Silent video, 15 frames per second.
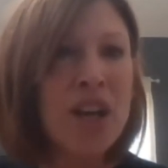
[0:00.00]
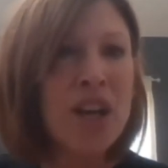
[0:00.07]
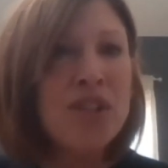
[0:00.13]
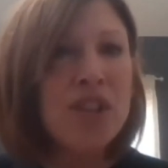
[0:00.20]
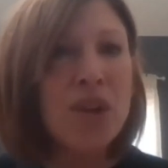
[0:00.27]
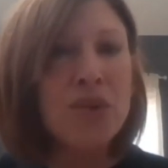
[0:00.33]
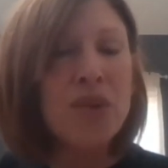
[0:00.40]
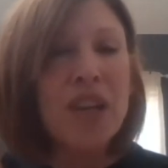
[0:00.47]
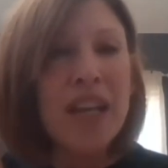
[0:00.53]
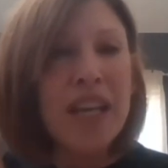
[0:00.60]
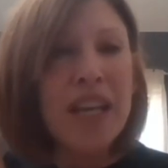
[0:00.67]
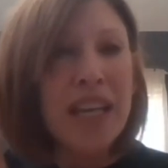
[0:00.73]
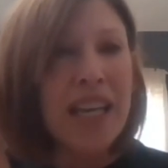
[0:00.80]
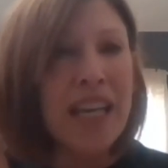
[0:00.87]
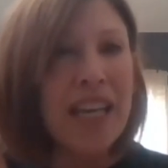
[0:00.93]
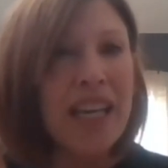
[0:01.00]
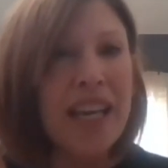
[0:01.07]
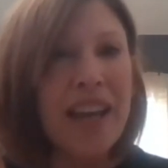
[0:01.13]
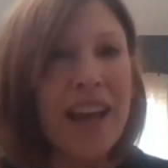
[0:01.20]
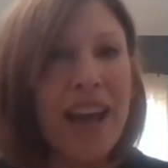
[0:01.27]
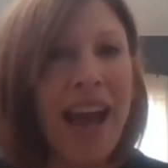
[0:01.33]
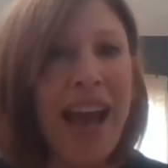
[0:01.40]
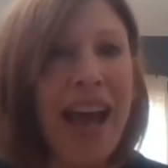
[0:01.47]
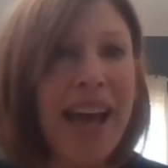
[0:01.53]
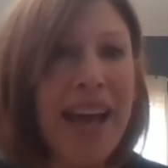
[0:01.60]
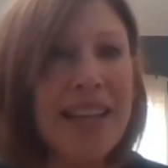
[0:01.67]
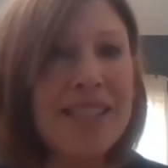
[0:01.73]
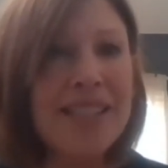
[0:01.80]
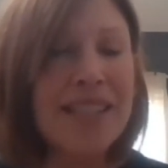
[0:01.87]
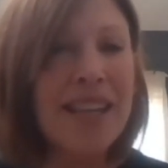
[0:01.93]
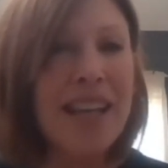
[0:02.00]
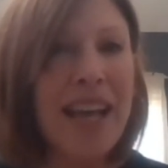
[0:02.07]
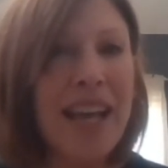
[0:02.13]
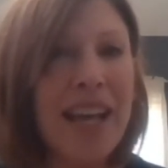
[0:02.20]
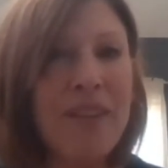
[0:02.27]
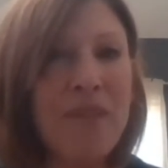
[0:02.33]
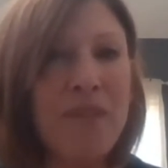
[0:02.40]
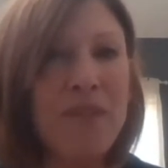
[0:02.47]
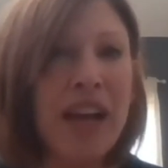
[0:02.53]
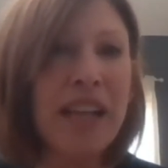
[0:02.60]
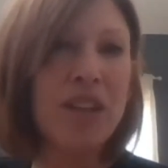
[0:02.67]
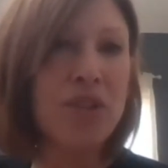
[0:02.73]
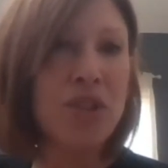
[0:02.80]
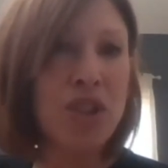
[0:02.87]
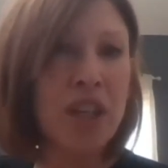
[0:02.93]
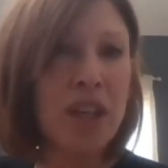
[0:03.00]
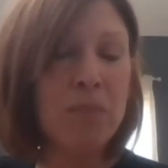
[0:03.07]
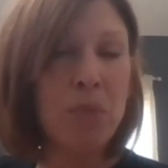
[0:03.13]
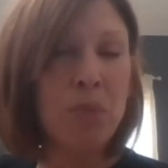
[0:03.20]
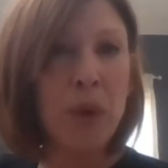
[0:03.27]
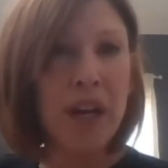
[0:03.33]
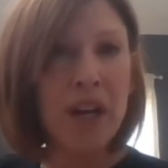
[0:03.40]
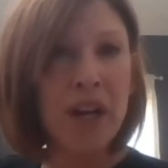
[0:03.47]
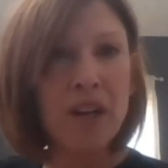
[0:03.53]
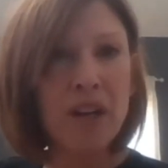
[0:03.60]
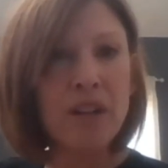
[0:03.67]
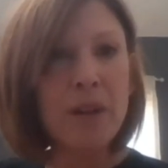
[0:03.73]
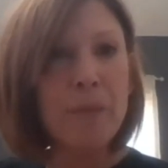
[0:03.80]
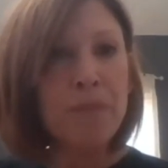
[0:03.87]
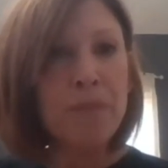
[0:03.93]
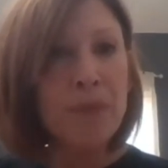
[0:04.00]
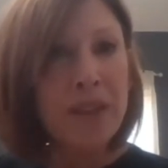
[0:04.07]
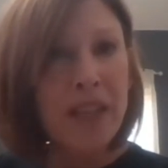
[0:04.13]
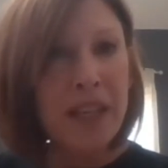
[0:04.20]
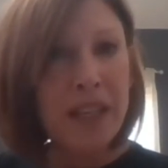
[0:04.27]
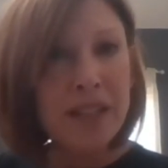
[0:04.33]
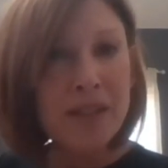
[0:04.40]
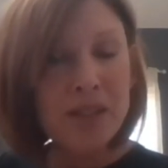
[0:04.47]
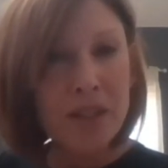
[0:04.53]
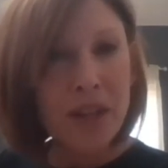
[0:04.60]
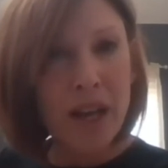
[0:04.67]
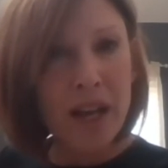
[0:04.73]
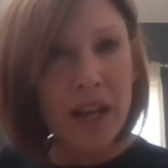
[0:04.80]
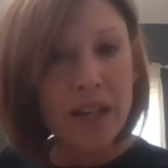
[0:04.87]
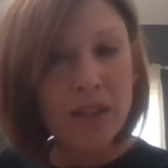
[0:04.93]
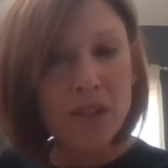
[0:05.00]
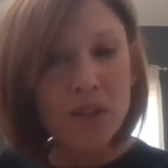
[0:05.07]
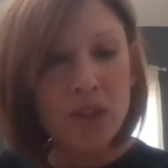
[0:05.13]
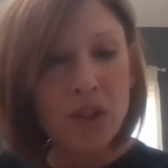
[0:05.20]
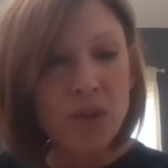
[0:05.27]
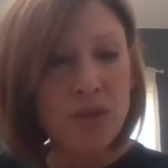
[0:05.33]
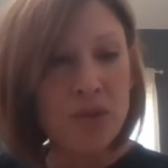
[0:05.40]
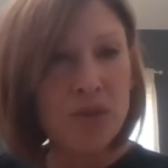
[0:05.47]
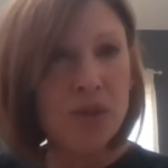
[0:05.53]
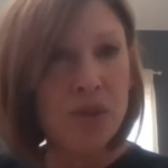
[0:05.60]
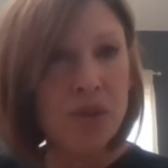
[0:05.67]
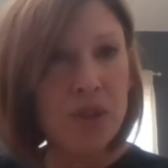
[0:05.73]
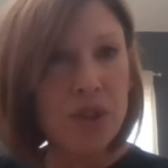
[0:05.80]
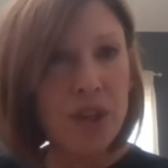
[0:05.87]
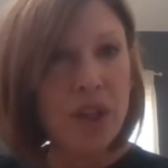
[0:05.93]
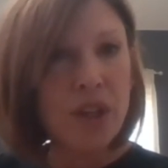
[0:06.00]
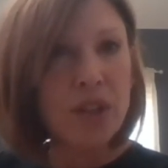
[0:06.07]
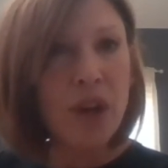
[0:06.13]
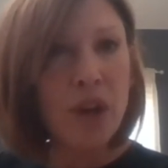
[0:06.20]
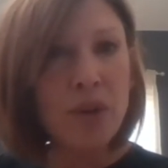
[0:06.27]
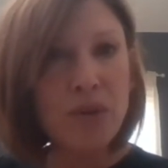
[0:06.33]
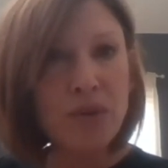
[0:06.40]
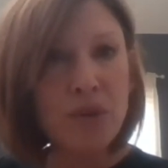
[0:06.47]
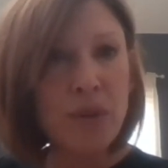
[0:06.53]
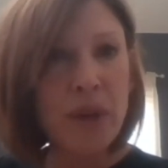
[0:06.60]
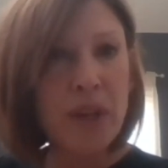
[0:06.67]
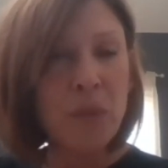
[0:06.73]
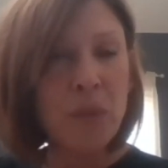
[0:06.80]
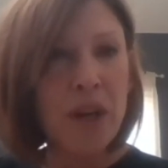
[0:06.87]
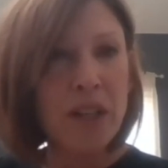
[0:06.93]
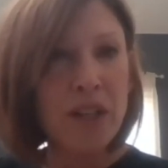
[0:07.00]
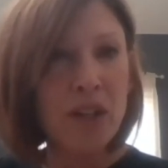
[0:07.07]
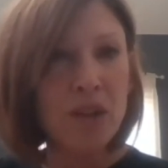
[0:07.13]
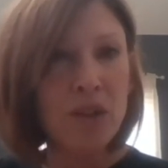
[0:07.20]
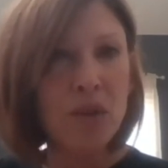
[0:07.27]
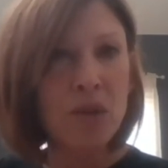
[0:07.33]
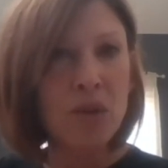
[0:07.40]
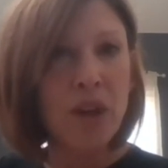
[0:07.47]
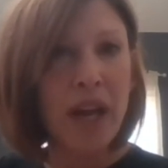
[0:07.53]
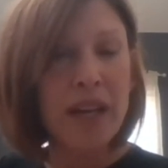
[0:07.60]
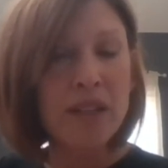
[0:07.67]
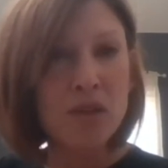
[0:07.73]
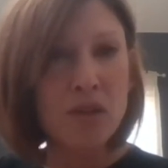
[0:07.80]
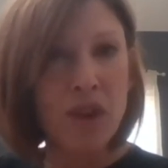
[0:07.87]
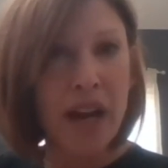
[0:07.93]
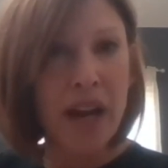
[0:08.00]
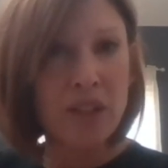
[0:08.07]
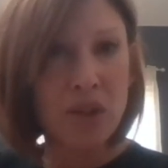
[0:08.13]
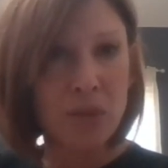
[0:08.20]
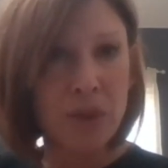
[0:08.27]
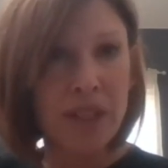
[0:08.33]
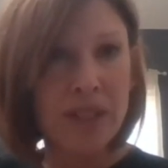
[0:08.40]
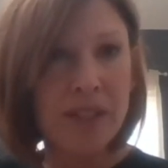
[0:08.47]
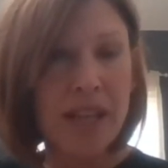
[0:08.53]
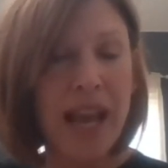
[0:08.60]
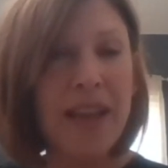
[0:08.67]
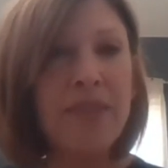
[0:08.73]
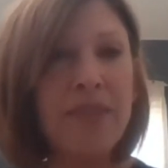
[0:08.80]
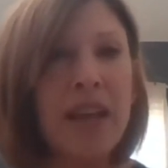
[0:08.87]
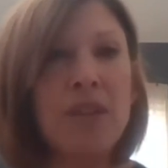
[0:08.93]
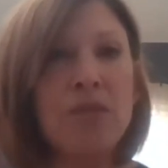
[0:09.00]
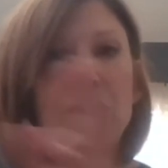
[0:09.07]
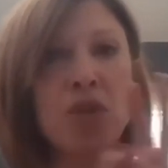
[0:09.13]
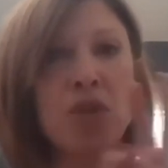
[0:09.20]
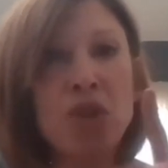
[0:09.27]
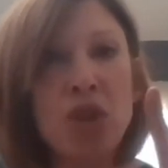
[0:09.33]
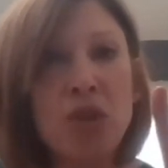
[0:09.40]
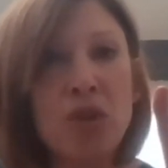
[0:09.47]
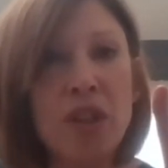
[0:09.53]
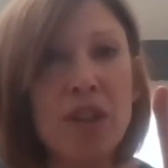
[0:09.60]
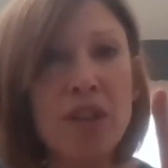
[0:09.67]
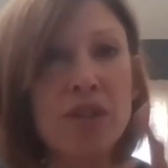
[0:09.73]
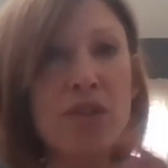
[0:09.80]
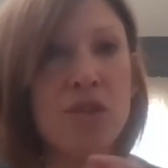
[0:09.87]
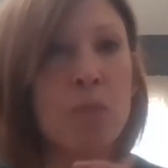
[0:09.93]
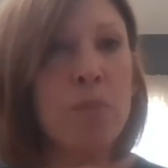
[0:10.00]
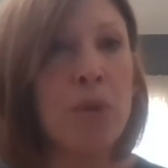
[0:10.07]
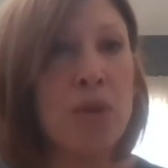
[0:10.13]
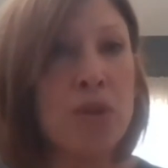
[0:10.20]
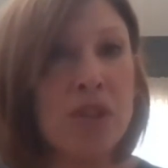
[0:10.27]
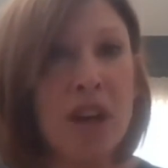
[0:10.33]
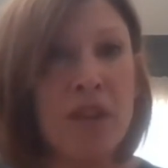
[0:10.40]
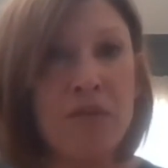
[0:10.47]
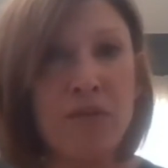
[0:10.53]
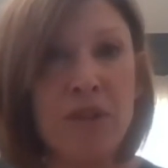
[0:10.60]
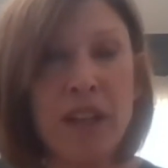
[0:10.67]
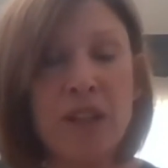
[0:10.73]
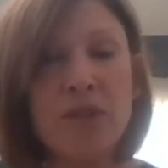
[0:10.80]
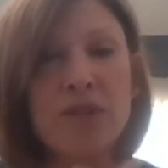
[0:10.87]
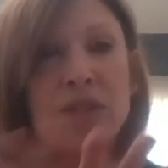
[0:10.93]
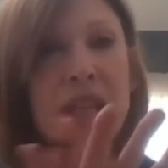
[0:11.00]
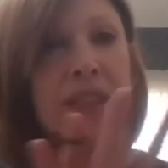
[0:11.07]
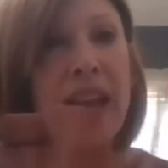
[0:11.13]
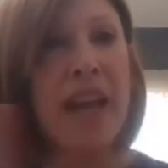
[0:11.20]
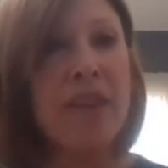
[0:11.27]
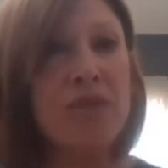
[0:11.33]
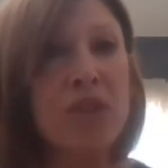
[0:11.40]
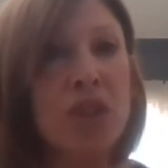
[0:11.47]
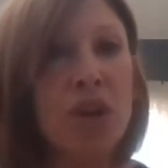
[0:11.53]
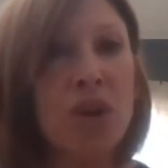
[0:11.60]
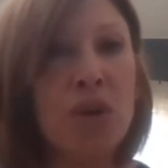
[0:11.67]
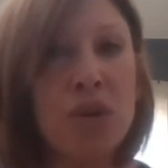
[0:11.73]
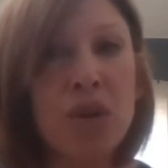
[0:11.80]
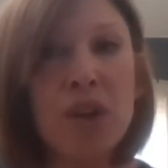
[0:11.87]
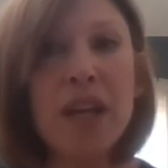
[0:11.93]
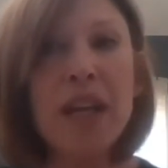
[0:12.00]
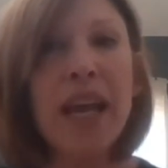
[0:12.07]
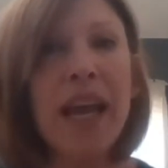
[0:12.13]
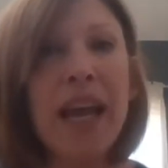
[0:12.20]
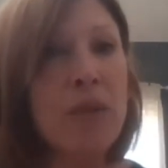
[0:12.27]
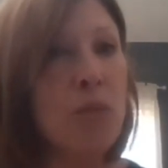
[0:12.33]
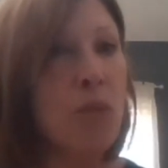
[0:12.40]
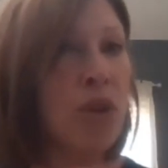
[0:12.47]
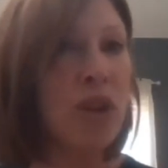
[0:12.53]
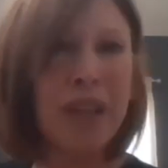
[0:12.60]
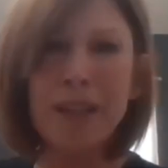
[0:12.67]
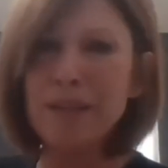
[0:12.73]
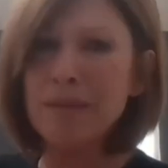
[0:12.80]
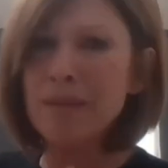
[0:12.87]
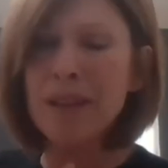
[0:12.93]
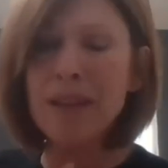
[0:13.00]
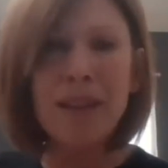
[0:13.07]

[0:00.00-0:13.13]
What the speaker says: So he has a fellowship where these students go through NYU as graduates, and then for 2 years, they're burst off fellows, and they have to go and work at